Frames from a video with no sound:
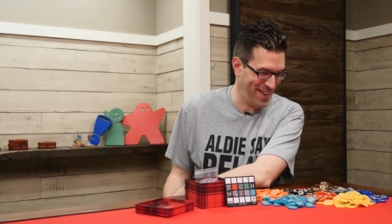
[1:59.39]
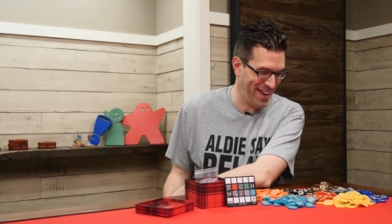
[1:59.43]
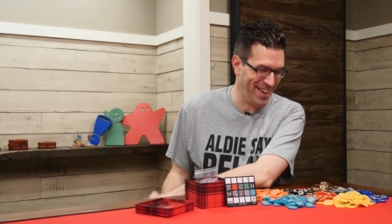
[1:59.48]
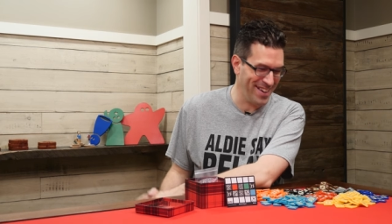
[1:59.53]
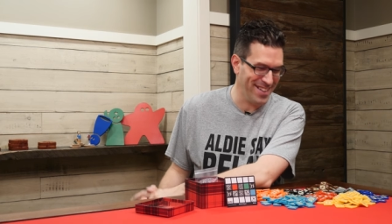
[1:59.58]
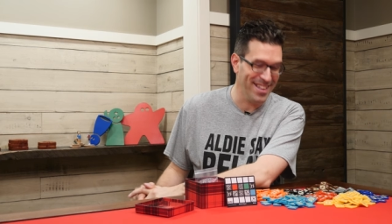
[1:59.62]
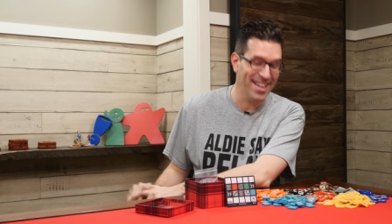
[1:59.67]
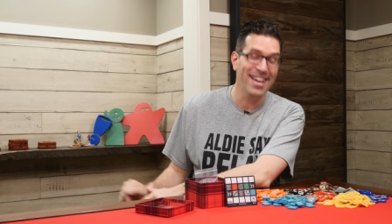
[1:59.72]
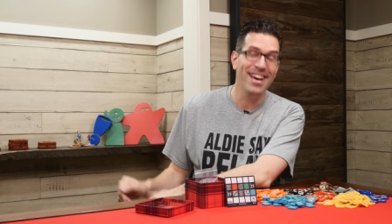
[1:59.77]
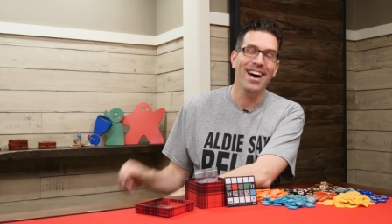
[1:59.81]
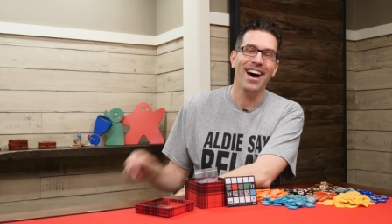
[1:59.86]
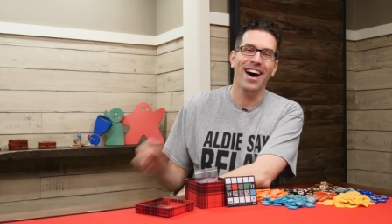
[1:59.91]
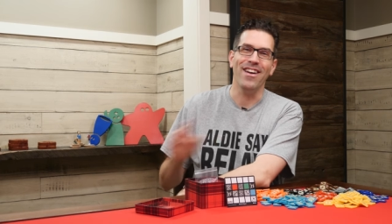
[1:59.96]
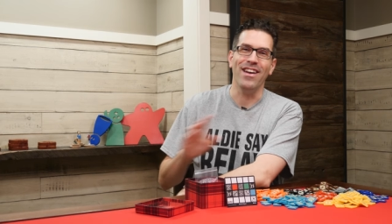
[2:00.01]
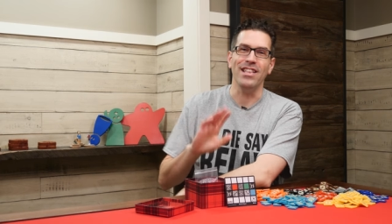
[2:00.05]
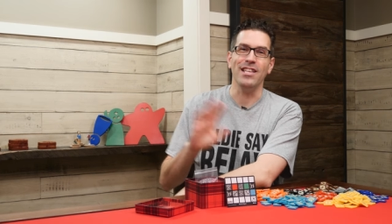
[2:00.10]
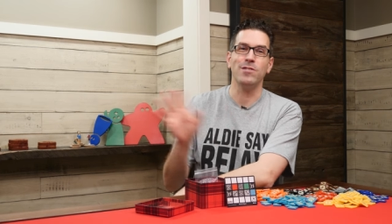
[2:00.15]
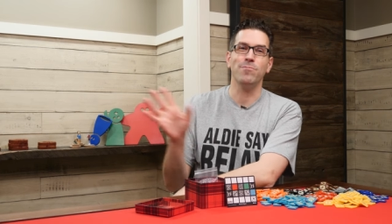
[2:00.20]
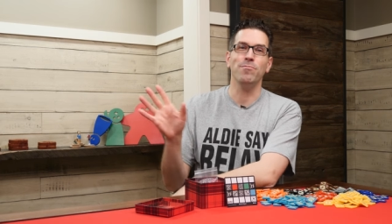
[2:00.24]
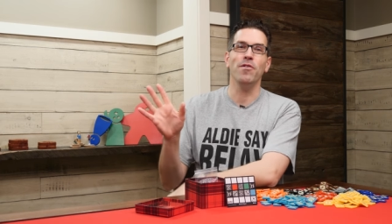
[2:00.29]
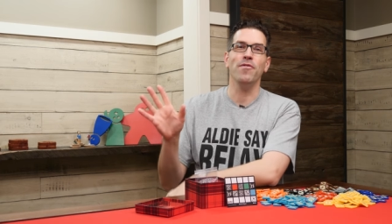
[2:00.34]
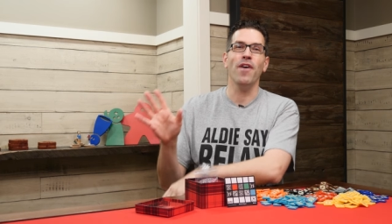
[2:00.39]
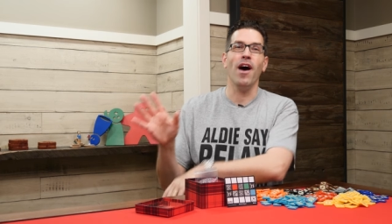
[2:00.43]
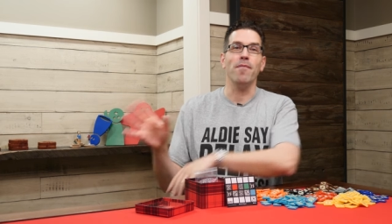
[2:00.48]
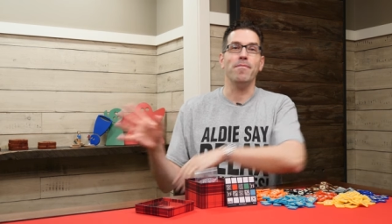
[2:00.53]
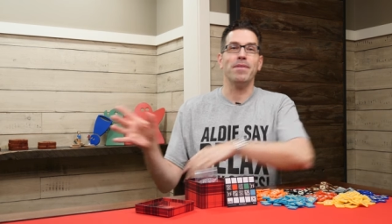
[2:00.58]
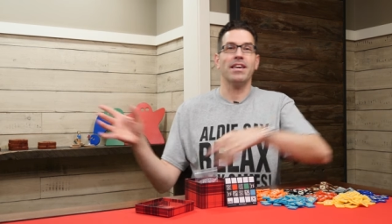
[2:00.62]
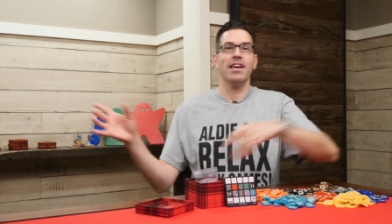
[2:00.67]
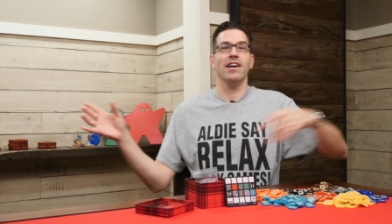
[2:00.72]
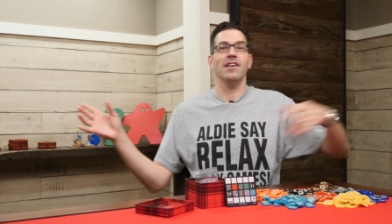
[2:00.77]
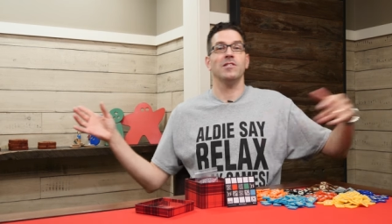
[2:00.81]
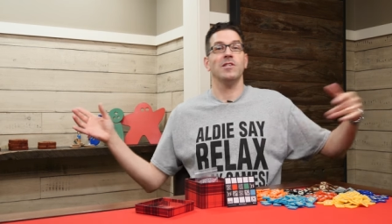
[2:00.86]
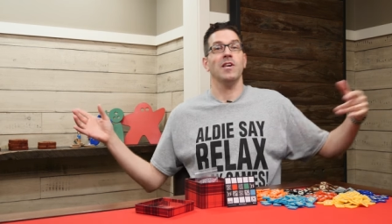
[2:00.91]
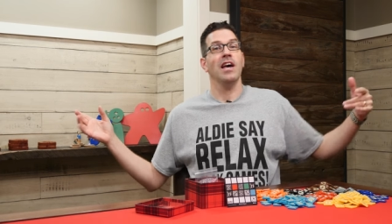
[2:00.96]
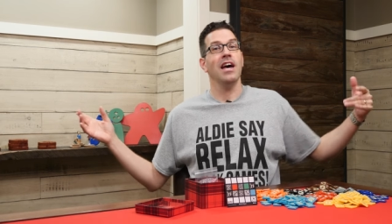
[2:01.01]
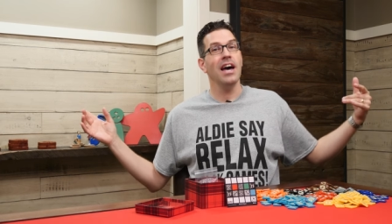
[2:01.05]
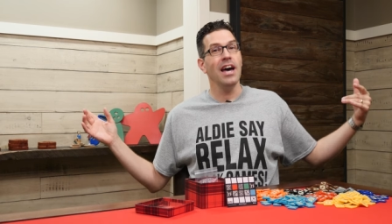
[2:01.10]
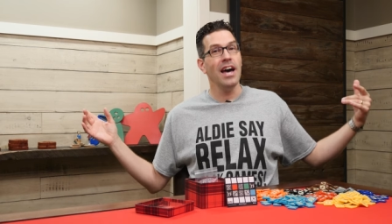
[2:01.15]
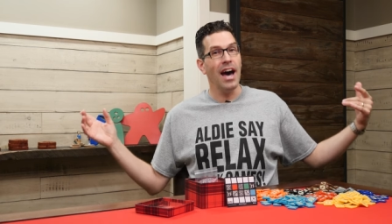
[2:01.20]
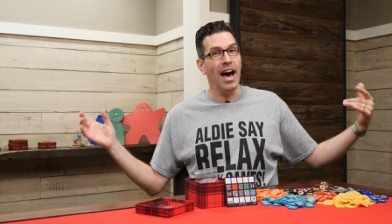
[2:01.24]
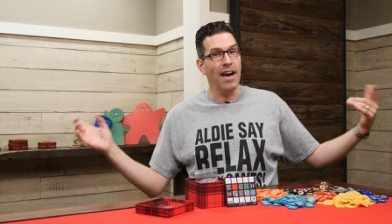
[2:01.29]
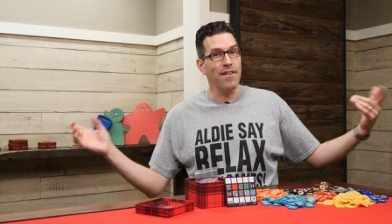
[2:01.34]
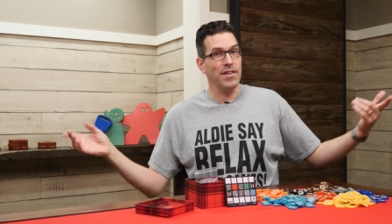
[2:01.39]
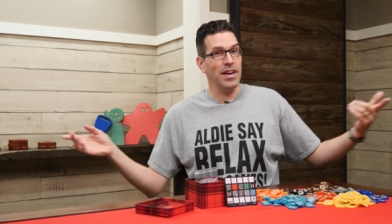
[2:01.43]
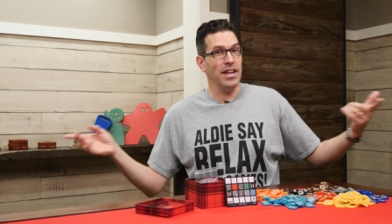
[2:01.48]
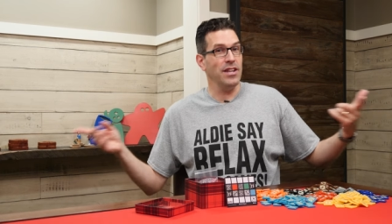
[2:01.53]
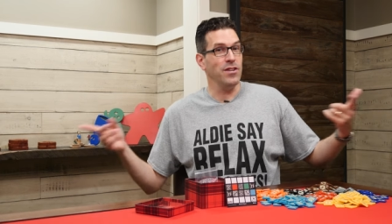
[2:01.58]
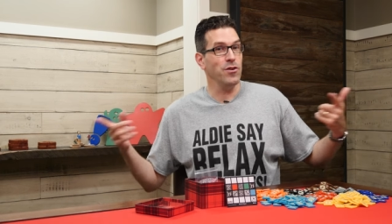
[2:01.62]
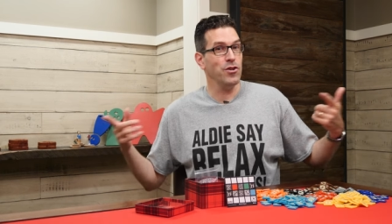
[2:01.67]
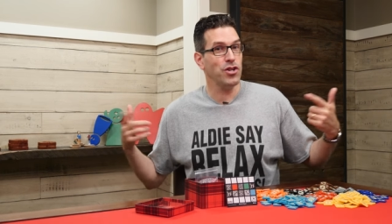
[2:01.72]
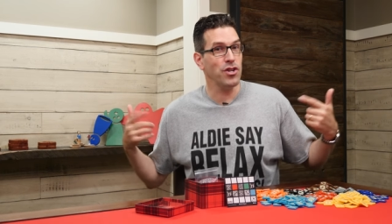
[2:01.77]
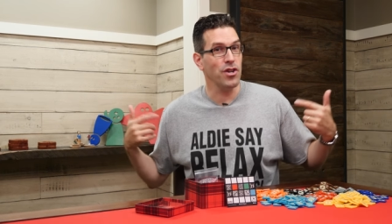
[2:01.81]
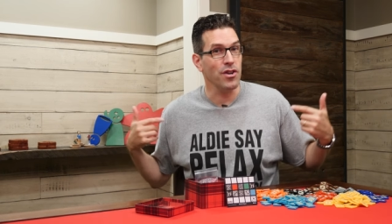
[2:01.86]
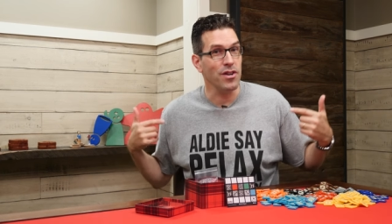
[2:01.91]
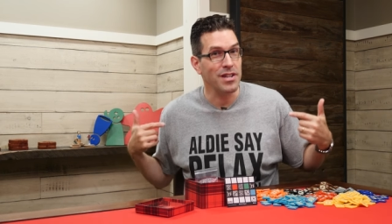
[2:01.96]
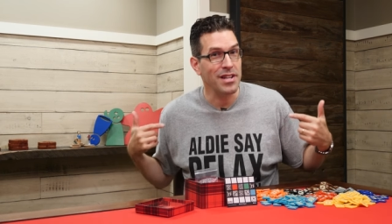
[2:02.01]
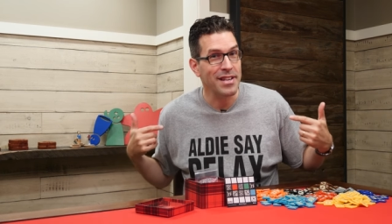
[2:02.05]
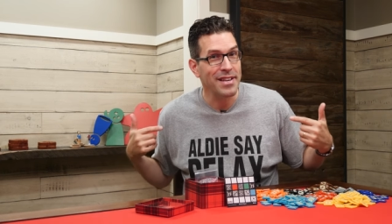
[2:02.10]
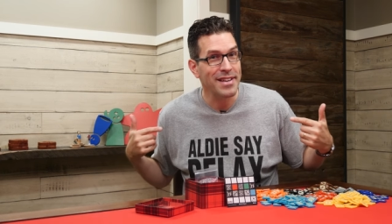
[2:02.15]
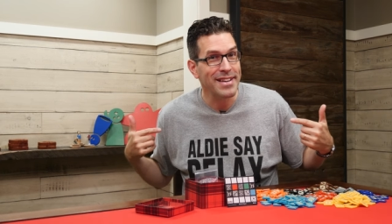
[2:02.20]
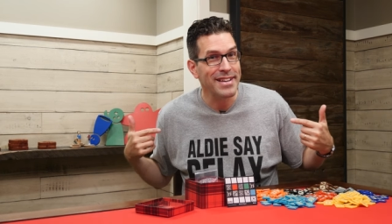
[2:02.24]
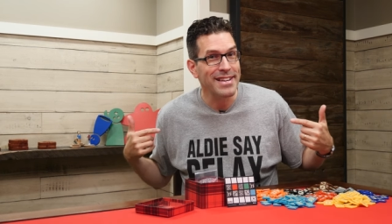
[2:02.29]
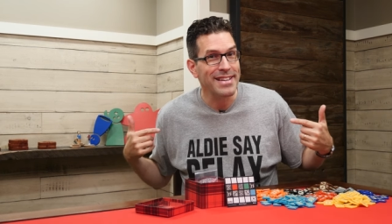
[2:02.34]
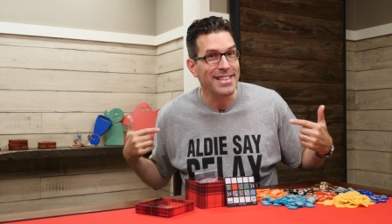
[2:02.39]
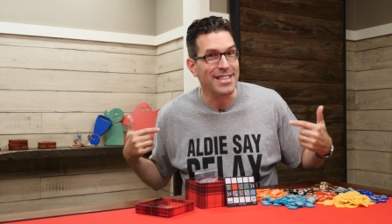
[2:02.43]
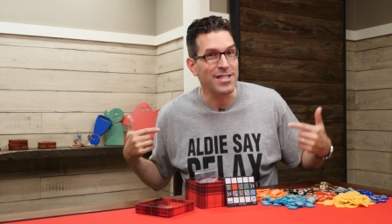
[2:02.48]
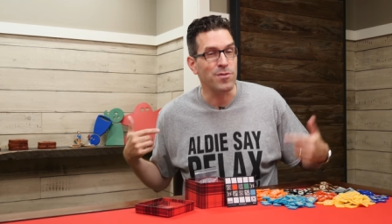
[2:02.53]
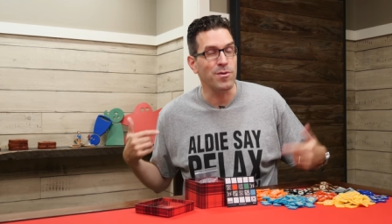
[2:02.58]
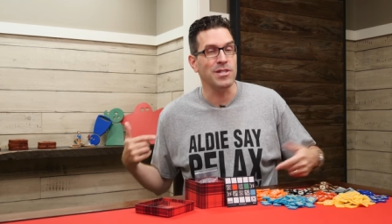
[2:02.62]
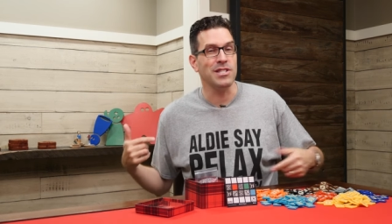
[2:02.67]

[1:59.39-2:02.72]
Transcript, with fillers: well, all right, let's move on because I've got a new shirt. This